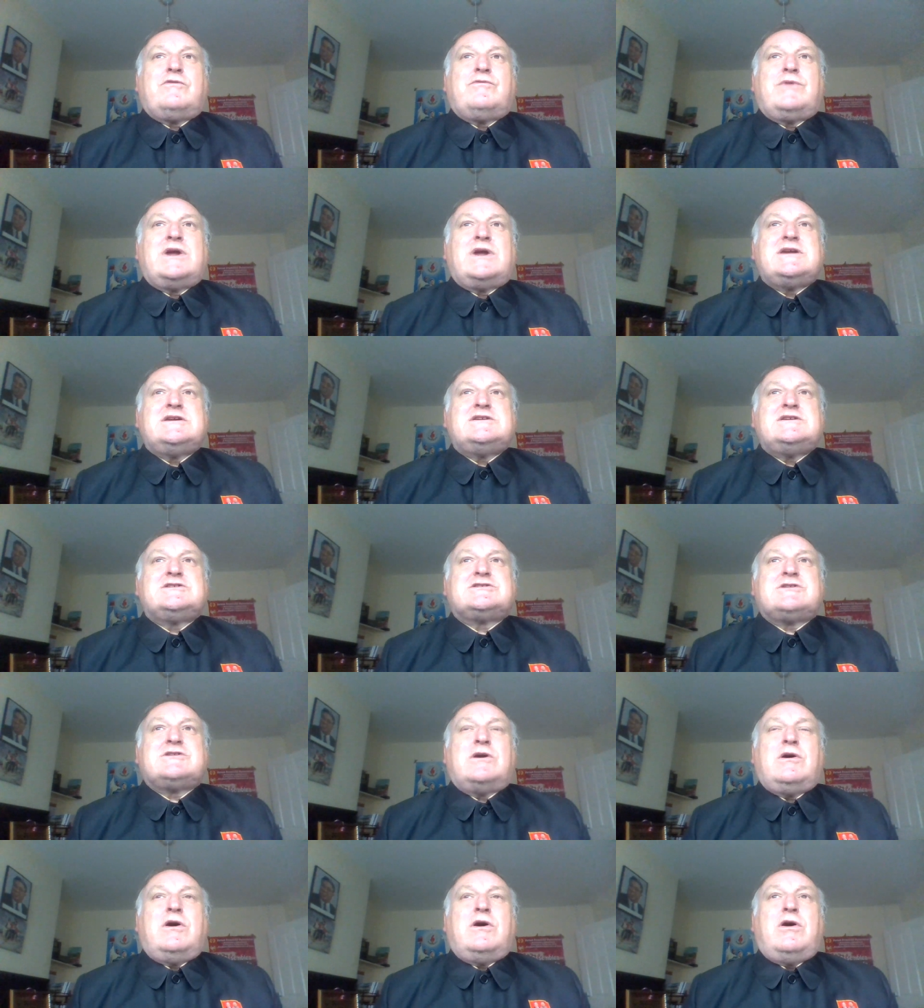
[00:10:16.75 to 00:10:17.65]

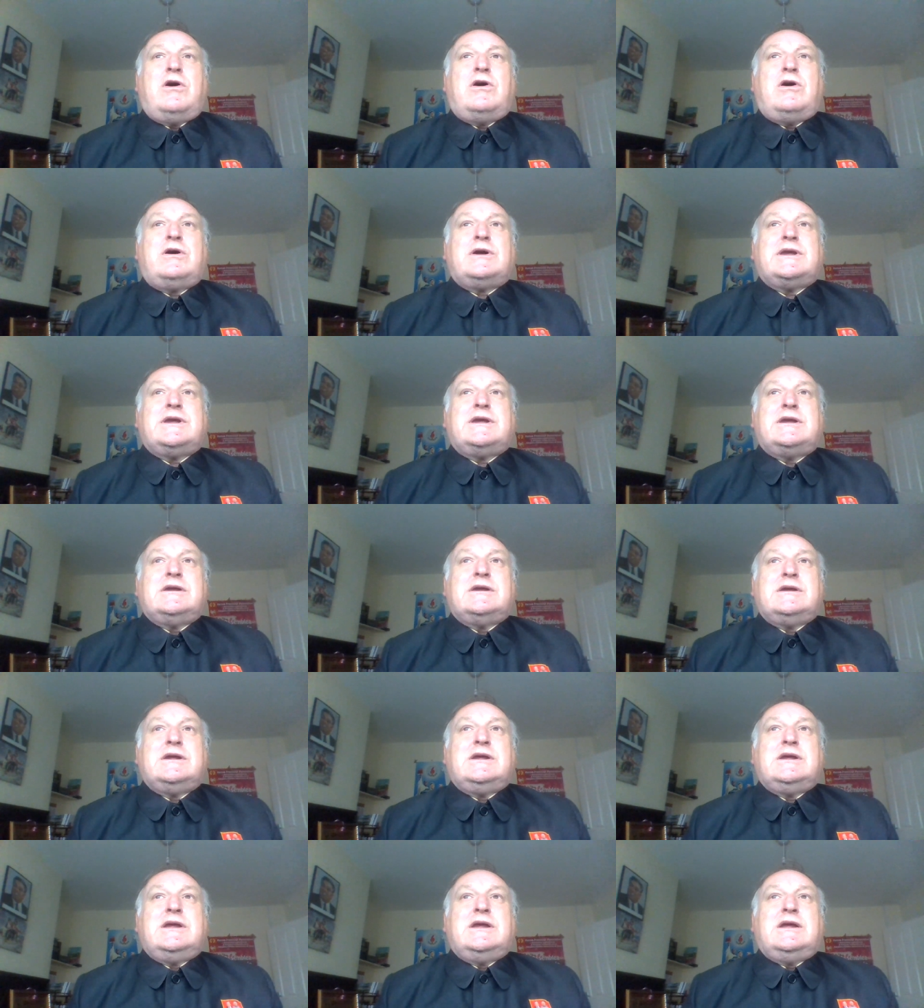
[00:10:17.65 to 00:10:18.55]
raised high
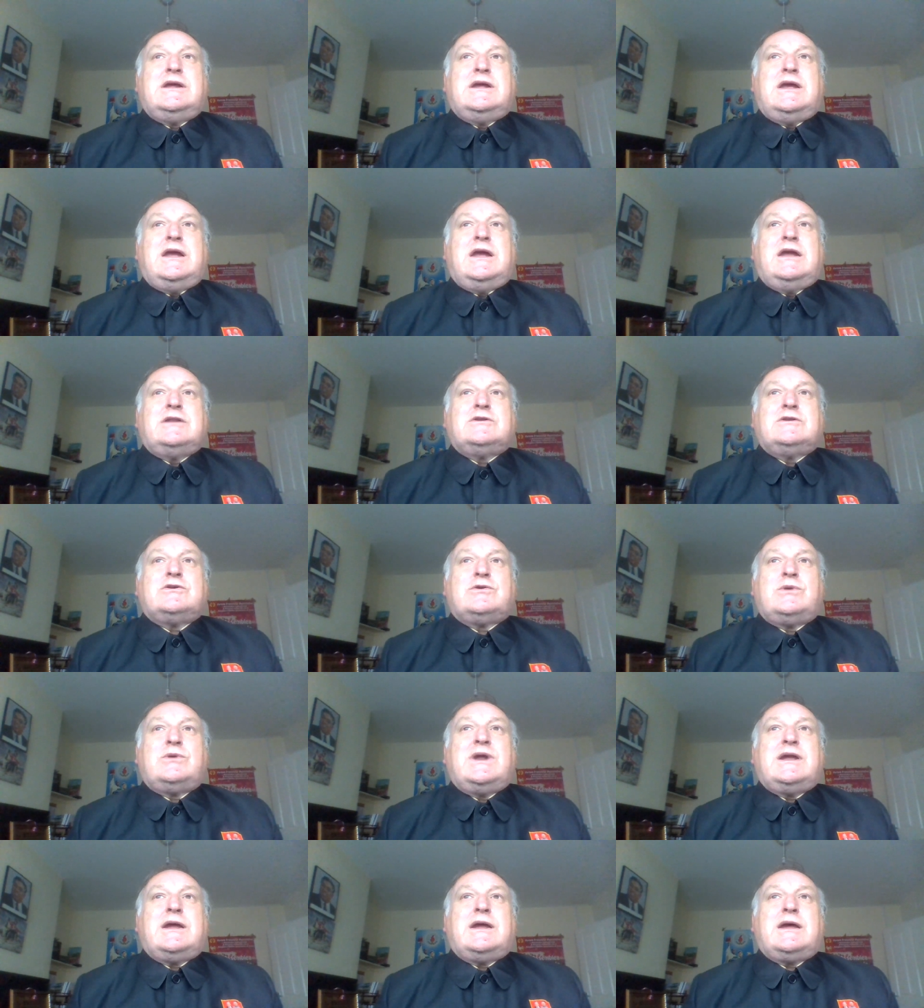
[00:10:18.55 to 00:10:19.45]
in
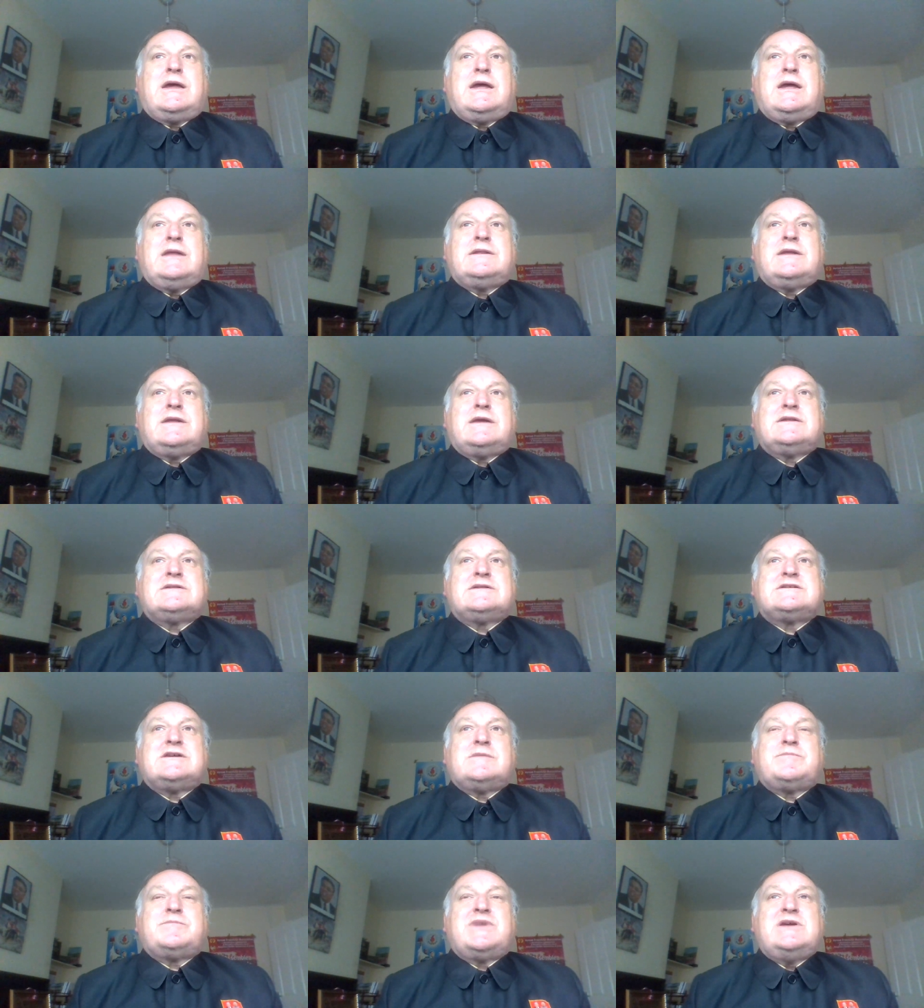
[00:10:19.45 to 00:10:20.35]
Korea, and
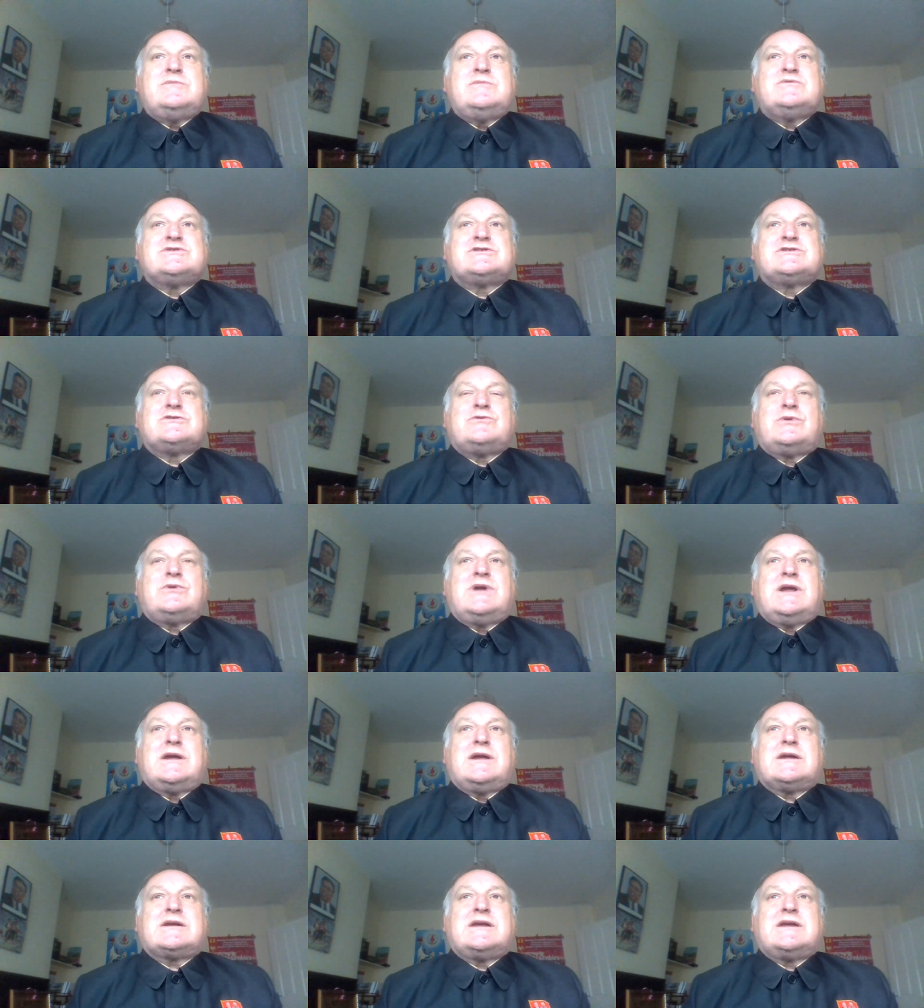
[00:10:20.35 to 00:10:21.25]
that people's
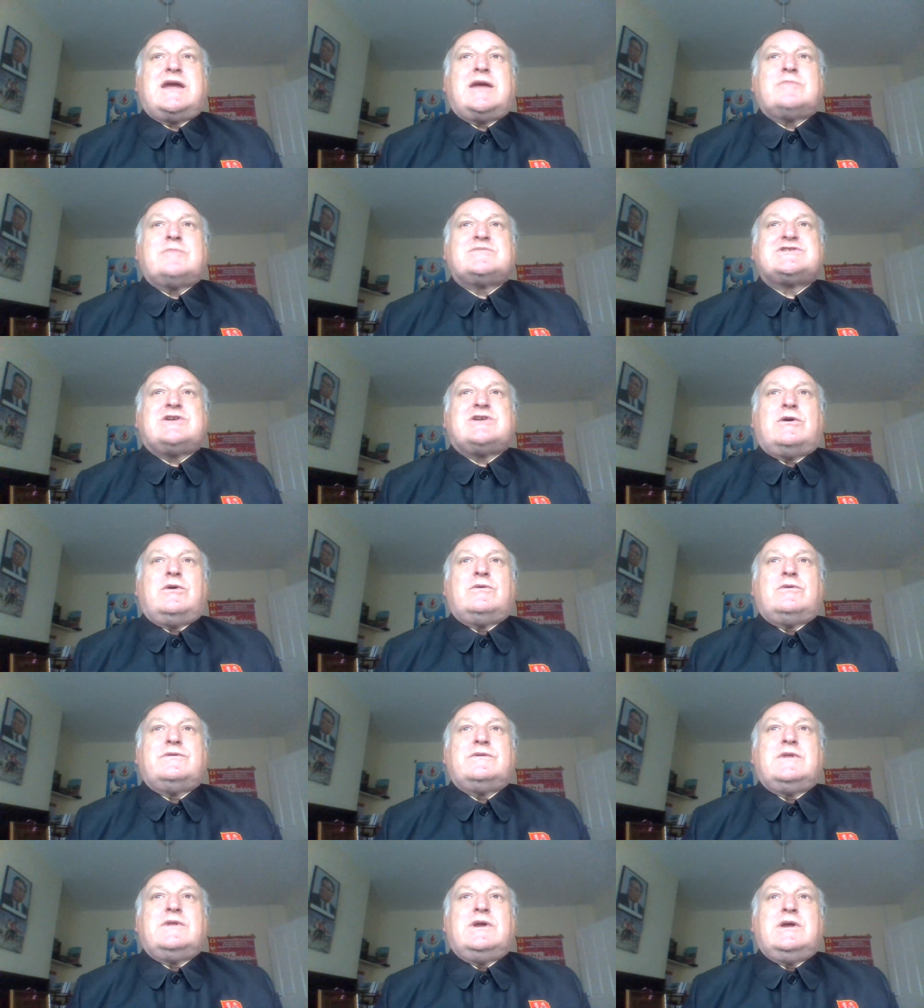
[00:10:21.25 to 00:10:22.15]
Korea kept
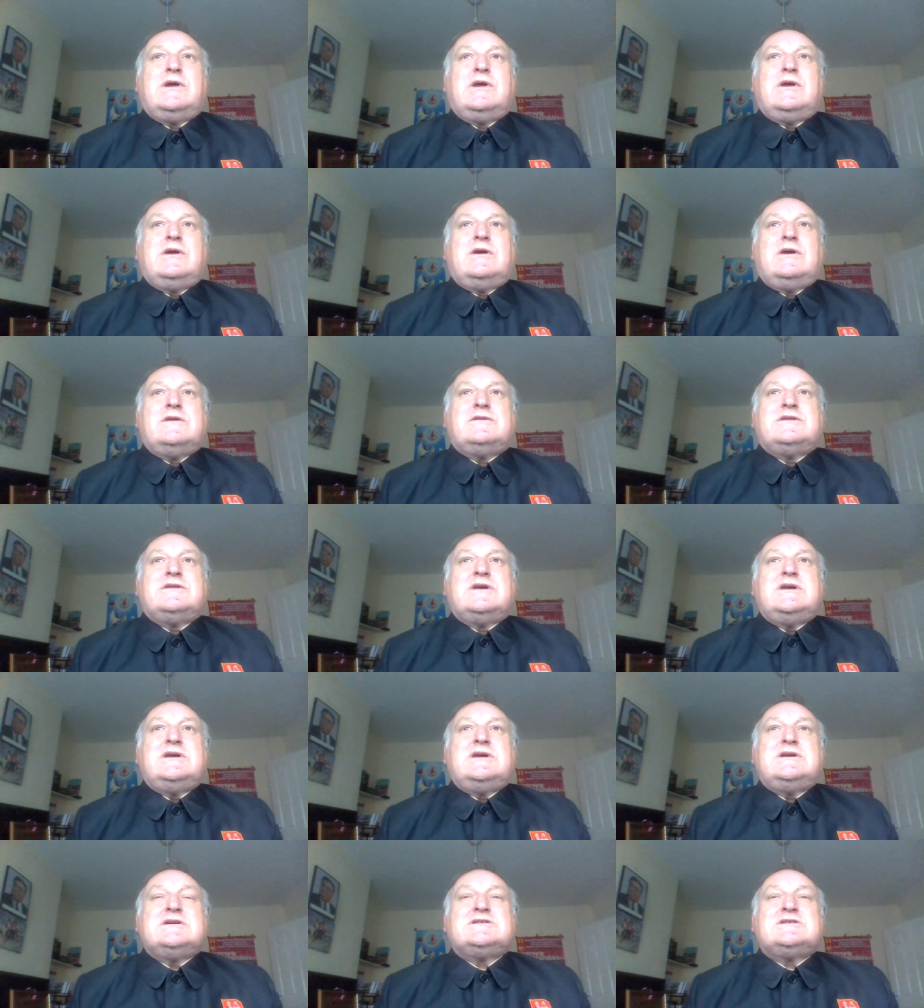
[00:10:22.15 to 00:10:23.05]
on
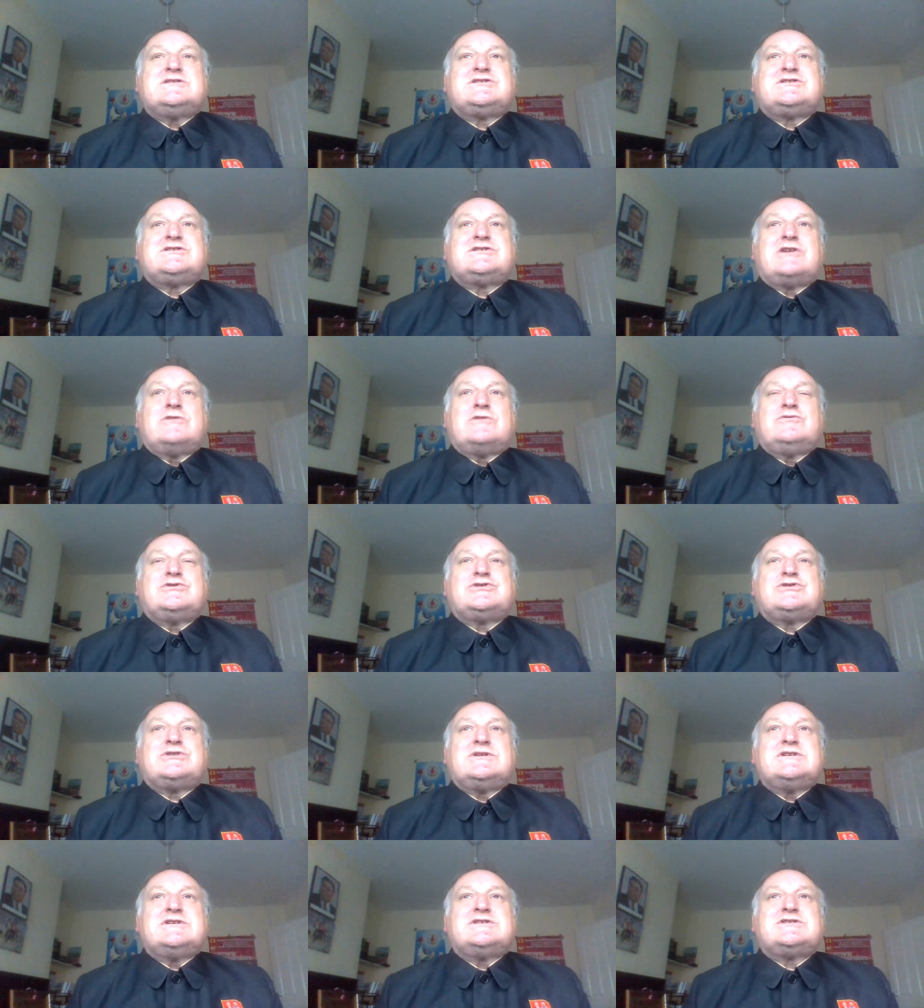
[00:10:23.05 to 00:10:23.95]
the
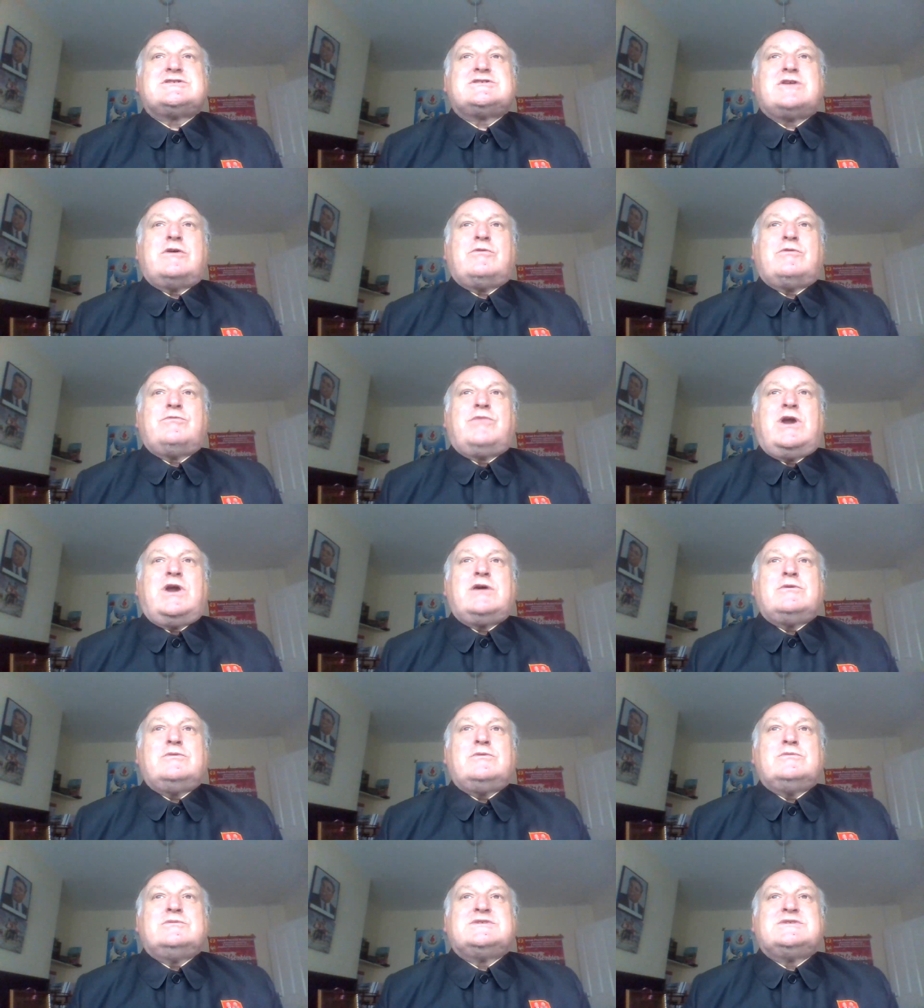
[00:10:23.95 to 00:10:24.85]
socialist
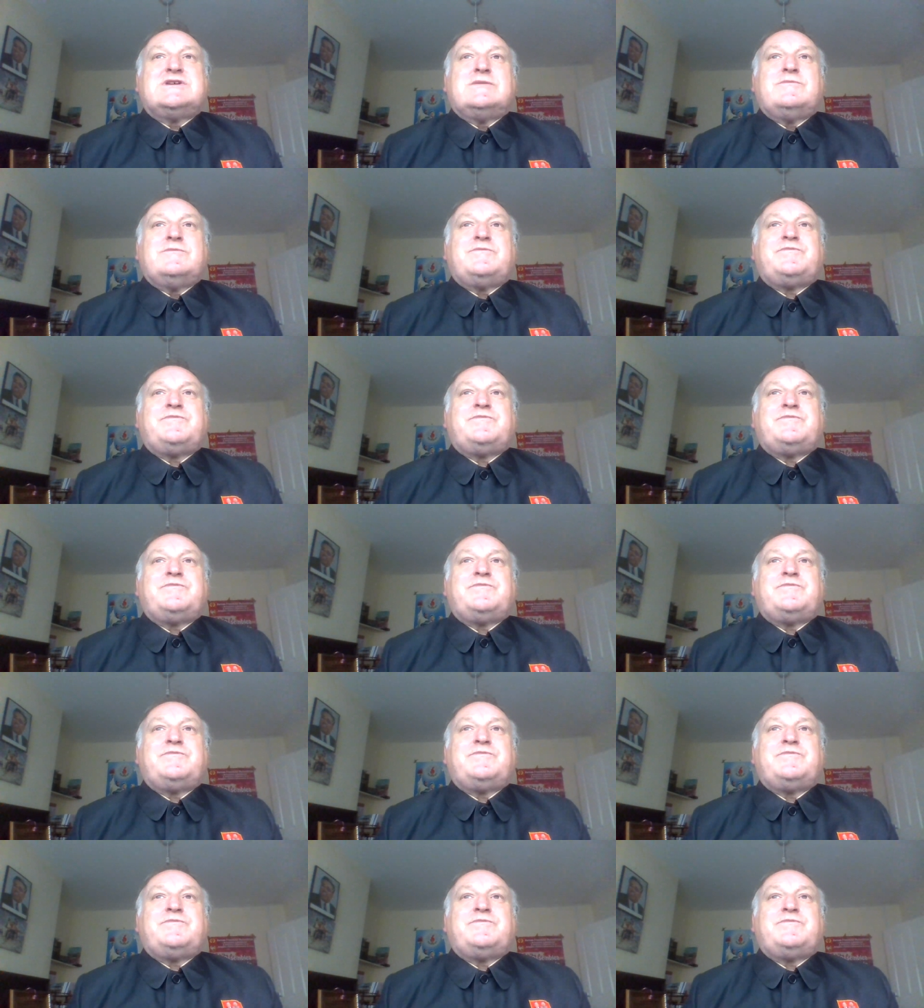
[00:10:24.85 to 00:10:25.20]
road.